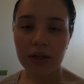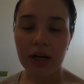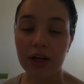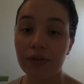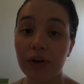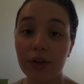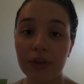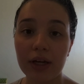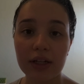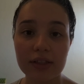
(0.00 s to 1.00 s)
I found
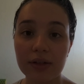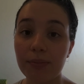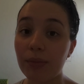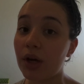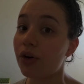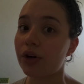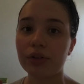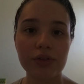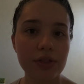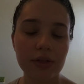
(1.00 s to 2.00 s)
that it did
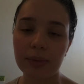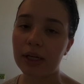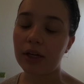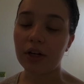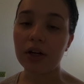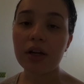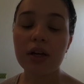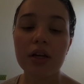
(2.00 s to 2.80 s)
miracles to my hair.